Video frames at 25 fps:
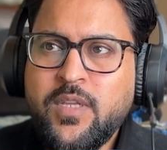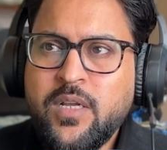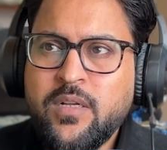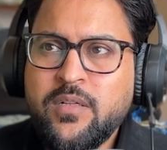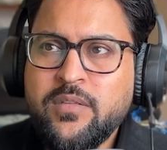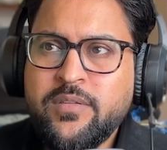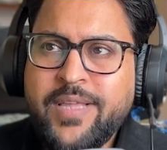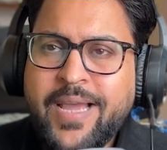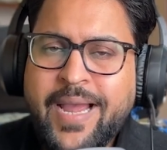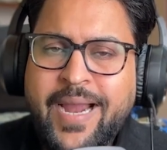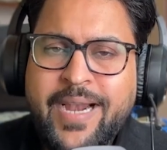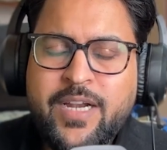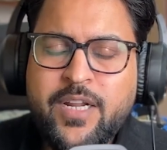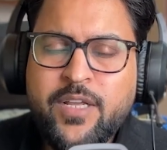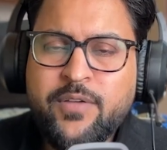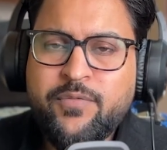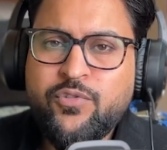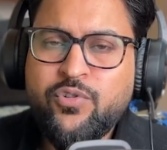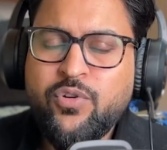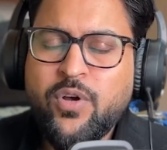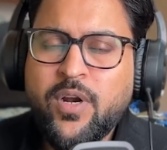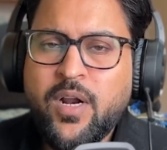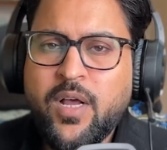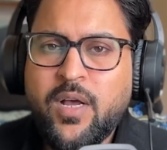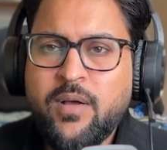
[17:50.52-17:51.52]
that if
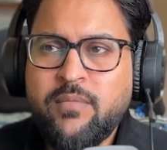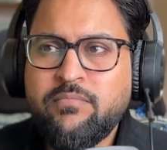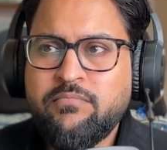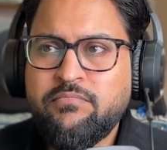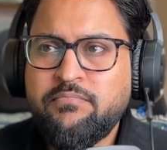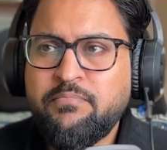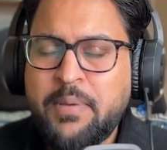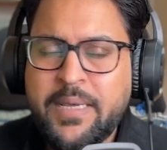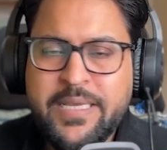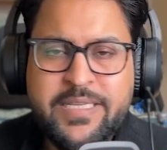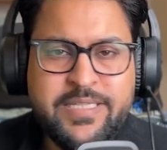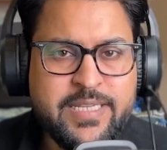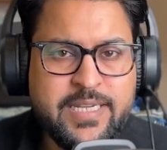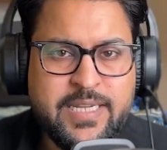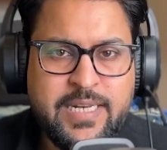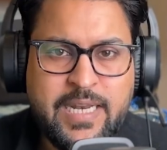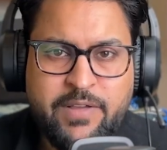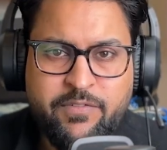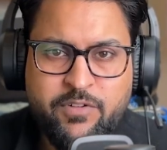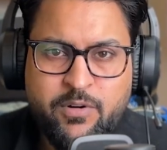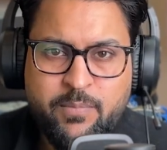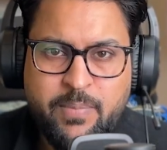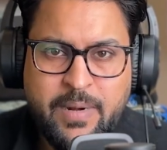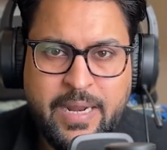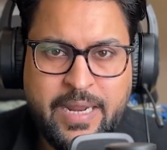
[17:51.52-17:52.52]
you are a basic
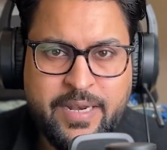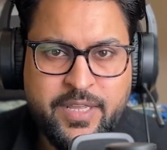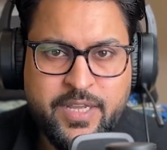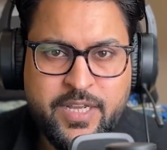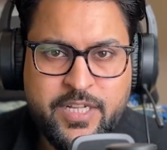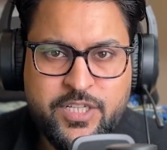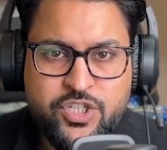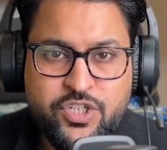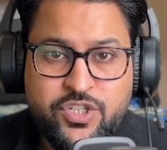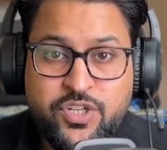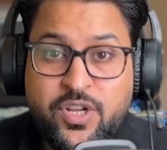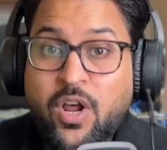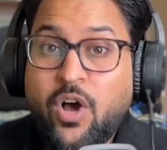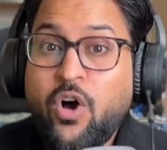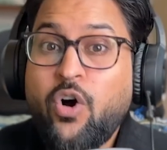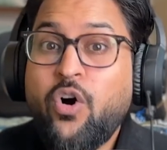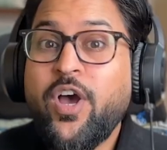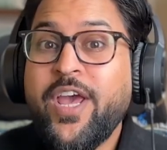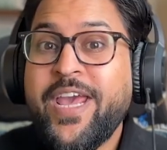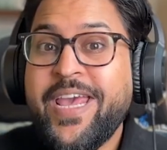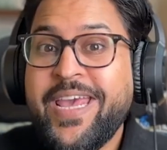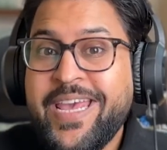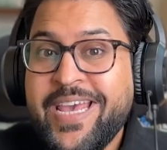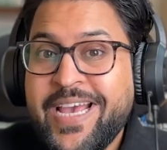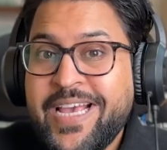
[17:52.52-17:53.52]
level planning engineer, how
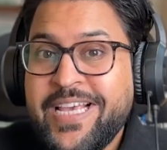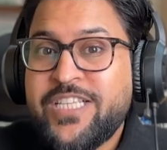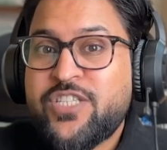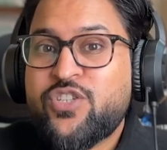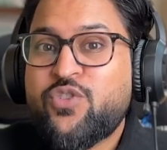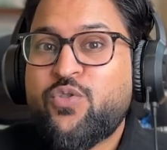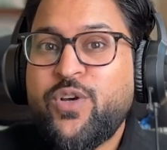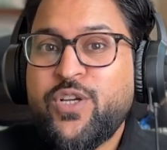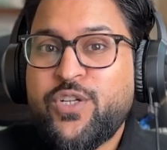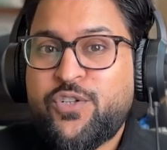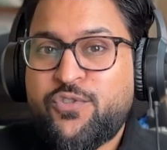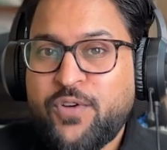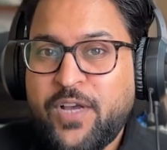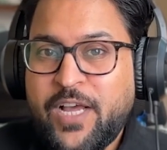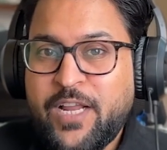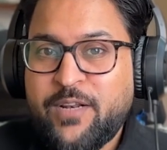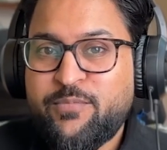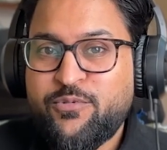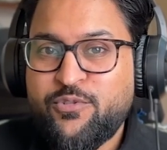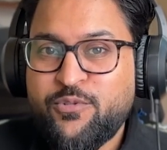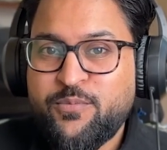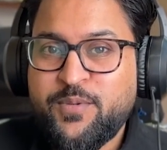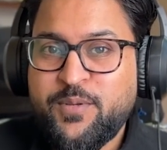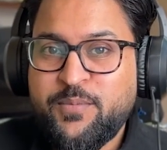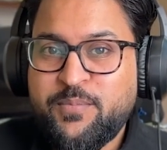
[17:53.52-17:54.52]
AI is going to help
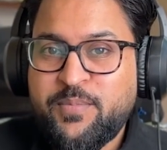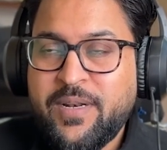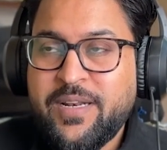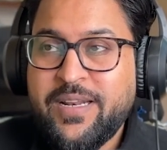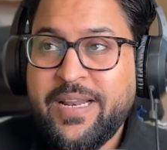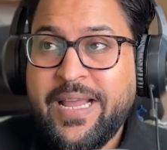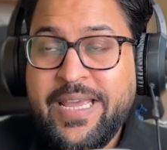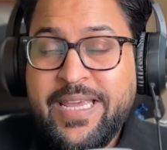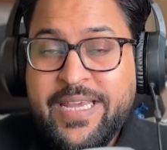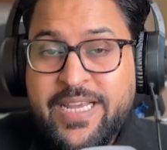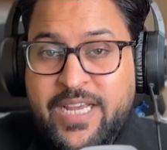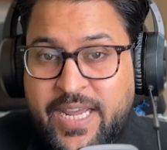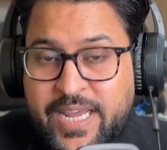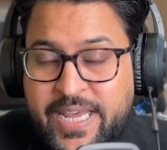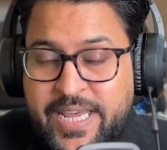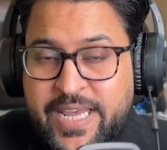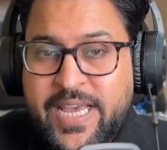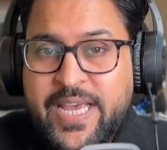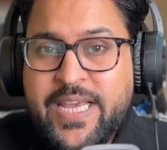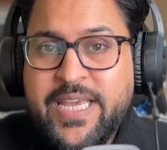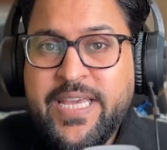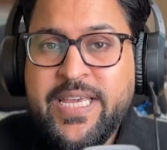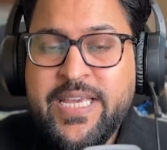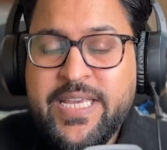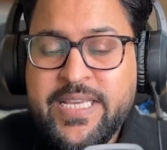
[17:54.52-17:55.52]
you people. Like
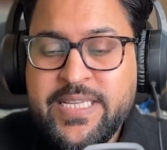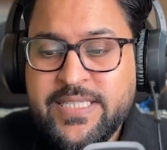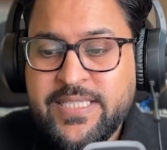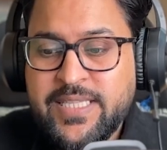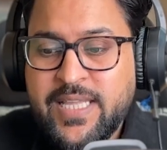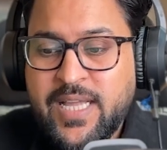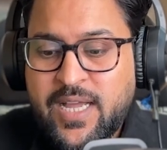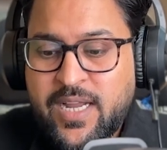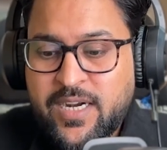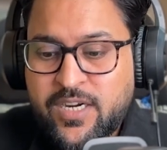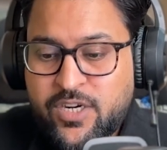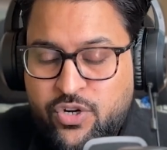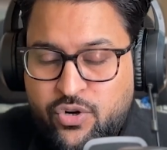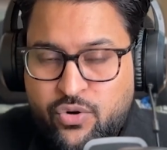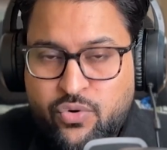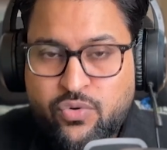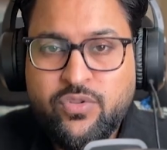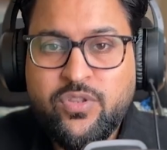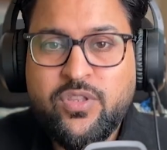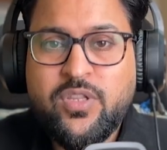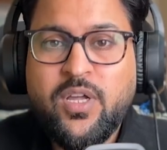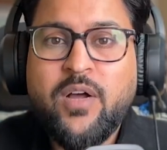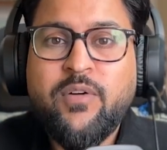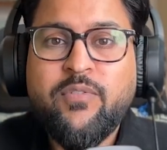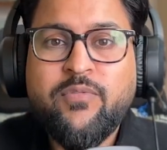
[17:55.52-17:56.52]
AI is the
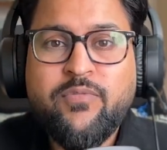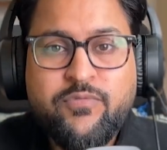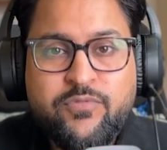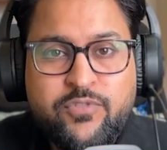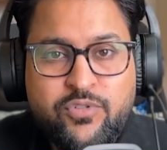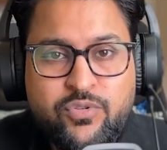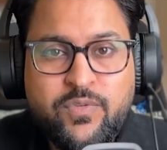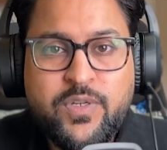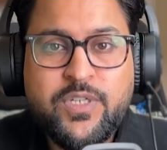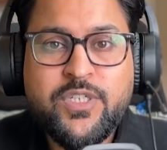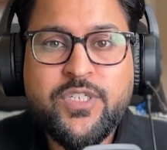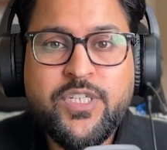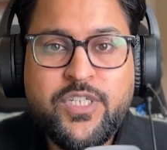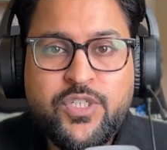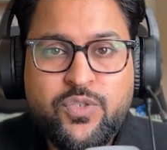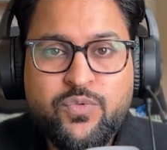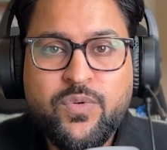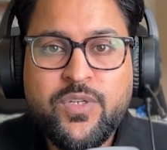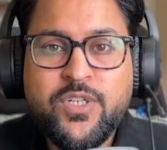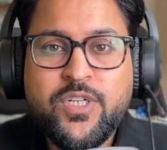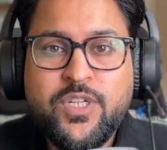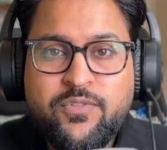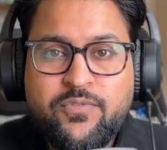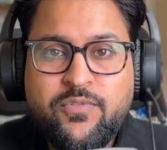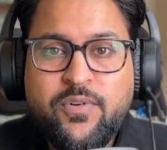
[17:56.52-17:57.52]
truth of
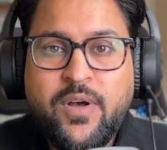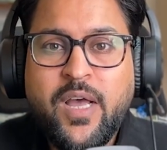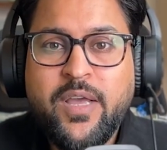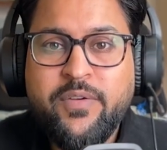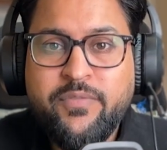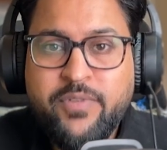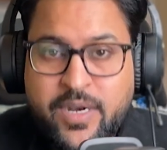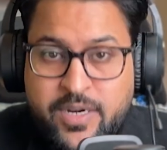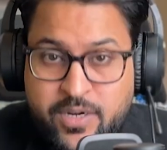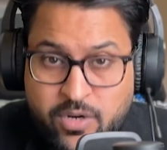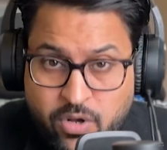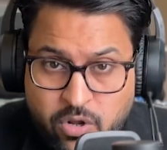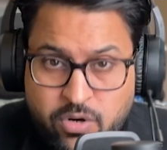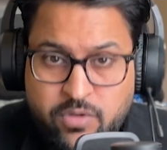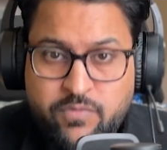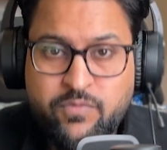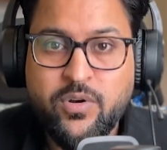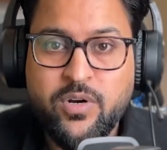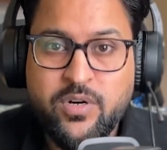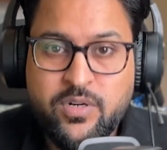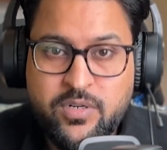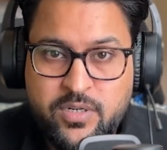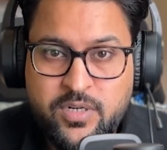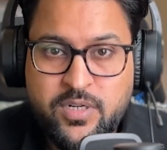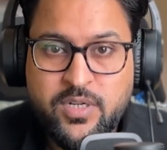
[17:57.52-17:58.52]
2025 and
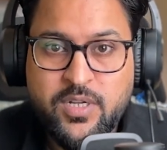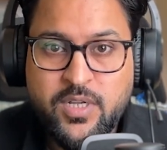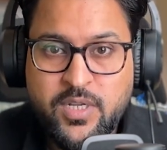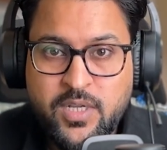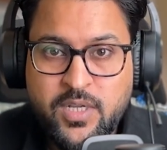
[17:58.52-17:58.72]
onward.